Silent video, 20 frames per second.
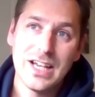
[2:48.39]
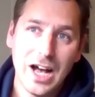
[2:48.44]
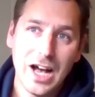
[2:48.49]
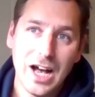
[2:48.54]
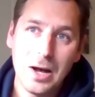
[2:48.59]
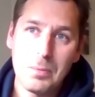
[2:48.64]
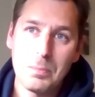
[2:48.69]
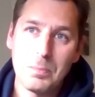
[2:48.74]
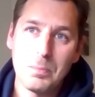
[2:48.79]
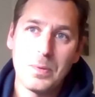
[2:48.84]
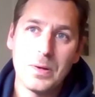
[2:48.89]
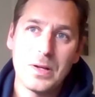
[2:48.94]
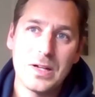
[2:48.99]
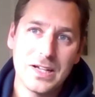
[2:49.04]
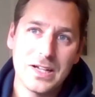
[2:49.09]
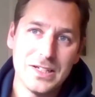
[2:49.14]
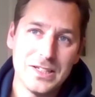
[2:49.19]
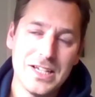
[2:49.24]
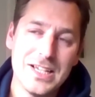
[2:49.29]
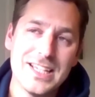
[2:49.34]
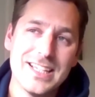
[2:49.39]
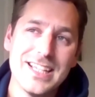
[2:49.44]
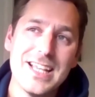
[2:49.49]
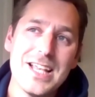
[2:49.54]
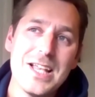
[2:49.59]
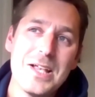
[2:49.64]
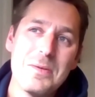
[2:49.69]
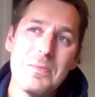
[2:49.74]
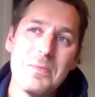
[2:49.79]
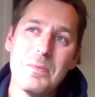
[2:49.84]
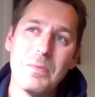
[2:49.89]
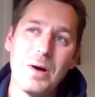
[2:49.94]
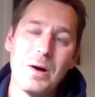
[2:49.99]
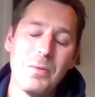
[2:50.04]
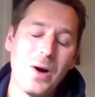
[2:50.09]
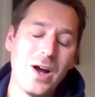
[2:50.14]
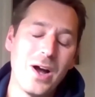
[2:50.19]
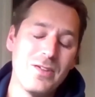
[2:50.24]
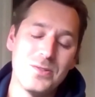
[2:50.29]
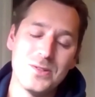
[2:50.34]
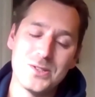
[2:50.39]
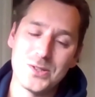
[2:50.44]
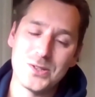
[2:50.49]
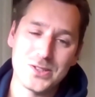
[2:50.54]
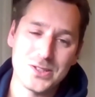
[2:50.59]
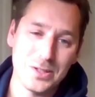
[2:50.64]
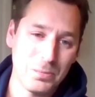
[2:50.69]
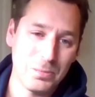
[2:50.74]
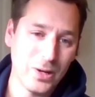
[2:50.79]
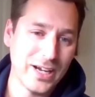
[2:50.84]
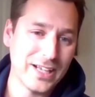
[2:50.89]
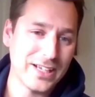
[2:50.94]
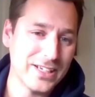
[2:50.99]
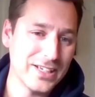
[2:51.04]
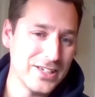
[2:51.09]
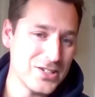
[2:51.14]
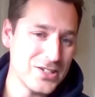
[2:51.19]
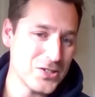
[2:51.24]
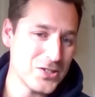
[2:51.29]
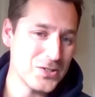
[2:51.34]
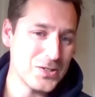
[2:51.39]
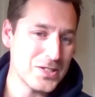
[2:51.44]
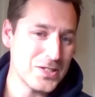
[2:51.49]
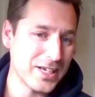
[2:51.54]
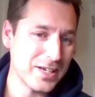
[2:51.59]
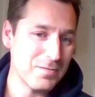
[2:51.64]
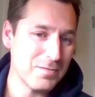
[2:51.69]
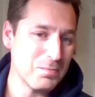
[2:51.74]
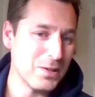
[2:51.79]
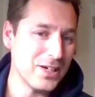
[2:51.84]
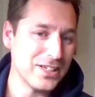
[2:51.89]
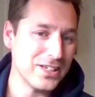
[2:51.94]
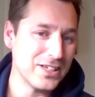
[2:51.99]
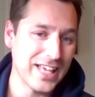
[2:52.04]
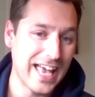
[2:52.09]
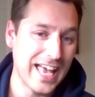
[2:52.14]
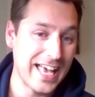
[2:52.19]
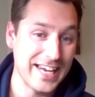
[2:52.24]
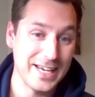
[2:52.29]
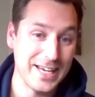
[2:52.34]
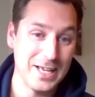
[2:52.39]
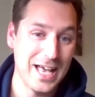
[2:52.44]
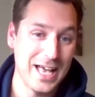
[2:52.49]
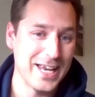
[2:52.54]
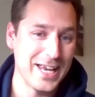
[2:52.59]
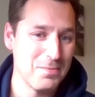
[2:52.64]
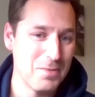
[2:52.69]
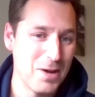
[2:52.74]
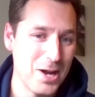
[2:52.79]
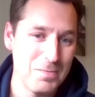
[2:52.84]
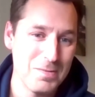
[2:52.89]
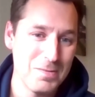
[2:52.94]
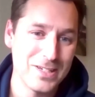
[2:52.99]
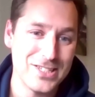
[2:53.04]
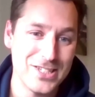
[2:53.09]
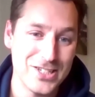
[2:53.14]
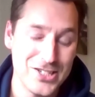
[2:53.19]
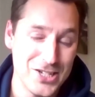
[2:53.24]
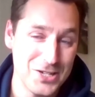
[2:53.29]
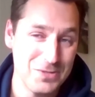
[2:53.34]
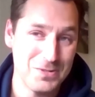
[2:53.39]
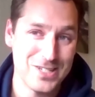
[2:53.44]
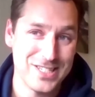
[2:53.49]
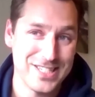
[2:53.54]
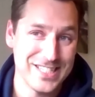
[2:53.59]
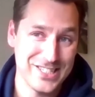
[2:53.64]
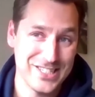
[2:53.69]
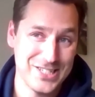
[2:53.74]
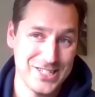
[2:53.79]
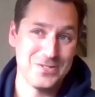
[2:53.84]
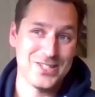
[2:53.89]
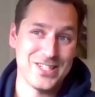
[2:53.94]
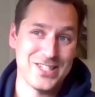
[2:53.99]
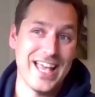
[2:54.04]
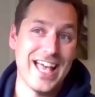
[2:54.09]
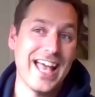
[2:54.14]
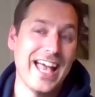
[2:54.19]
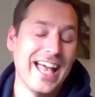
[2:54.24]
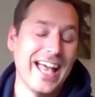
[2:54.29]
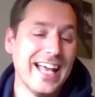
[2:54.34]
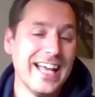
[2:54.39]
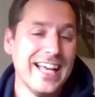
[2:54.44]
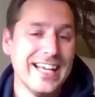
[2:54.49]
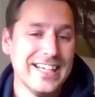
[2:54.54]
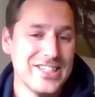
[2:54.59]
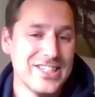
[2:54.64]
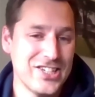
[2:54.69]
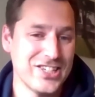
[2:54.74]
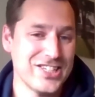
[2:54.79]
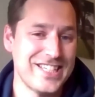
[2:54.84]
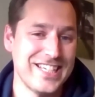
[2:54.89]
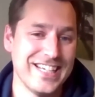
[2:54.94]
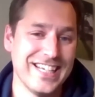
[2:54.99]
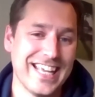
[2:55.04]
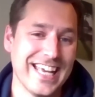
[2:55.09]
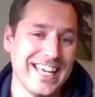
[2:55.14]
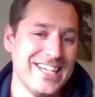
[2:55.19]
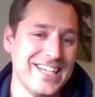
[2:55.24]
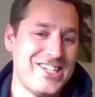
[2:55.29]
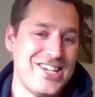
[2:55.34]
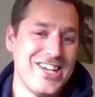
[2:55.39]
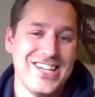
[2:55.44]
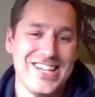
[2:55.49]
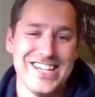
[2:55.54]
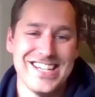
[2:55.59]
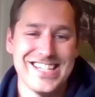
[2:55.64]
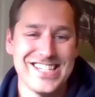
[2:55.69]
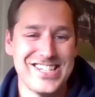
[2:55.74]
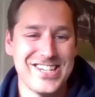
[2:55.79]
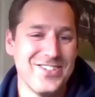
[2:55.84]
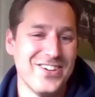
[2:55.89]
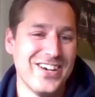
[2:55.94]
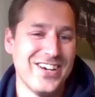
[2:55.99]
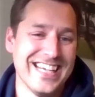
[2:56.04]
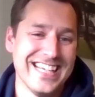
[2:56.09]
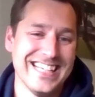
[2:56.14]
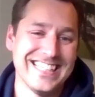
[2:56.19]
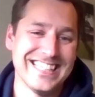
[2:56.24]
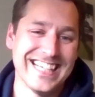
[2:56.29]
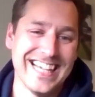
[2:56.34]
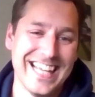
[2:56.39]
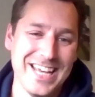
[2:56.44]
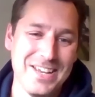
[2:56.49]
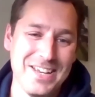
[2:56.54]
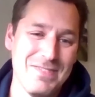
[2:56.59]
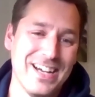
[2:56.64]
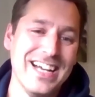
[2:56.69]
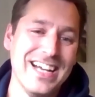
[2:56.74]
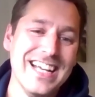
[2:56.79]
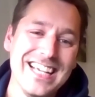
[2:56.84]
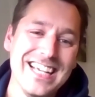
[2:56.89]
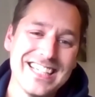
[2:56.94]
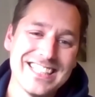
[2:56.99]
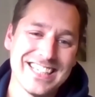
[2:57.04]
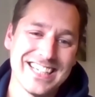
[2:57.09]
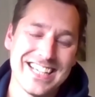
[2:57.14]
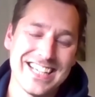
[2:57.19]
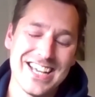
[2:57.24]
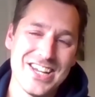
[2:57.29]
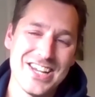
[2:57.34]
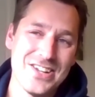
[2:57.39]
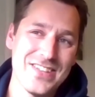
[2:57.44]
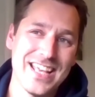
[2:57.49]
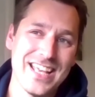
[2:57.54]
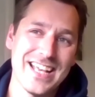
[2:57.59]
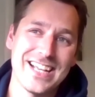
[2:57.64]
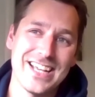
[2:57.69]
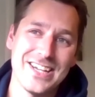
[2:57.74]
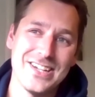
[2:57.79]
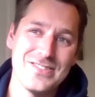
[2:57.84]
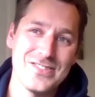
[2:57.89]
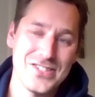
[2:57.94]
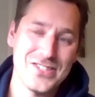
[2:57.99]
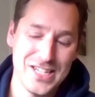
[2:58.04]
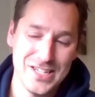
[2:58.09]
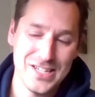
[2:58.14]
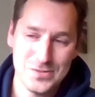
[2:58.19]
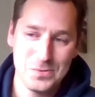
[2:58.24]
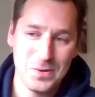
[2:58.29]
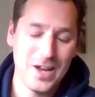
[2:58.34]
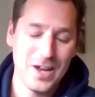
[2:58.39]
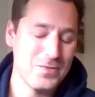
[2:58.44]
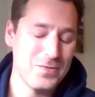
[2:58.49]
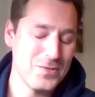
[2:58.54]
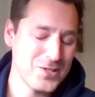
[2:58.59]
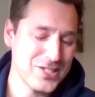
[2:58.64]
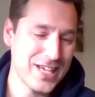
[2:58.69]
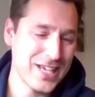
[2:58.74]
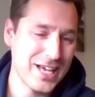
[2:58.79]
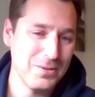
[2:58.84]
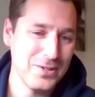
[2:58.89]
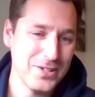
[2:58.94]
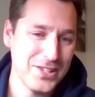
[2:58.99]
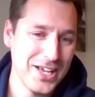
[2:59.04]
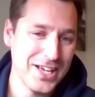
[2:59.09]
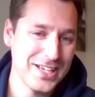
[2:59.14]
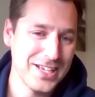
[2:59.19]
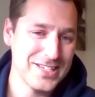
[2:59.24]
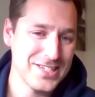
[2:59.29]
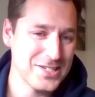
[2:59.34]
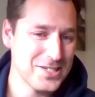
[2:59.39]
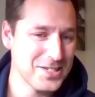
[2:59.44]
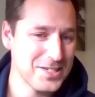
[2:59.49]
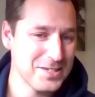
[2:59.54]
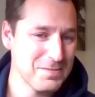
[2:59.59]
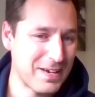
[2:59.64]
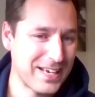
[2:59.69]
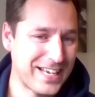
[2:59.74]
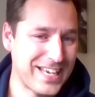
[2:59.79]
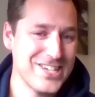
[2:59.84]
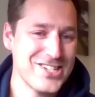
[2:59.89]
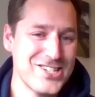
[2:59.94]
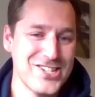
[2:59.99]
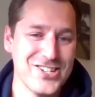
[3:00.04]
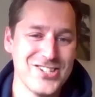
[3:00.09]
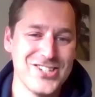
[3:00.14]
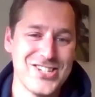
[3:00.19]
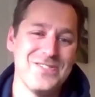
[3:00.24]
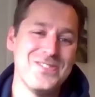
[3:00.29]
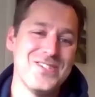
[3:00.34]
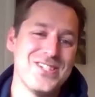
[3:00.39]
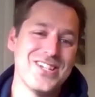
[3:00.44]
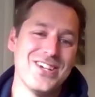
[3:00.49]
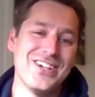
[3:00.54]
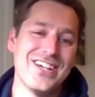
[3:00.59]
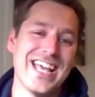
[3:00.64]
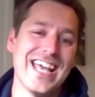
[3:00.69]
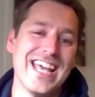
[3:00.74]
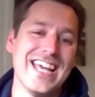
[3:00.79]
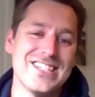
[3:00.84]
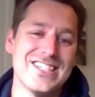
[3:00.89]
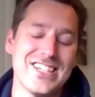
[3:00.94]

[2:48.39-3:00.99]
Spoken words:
Because my wife was also pregnant, due to give birth at any moment, so she was there just in case she went into labour. So kind of Steve's wife was sat with her, just making sure she was okay.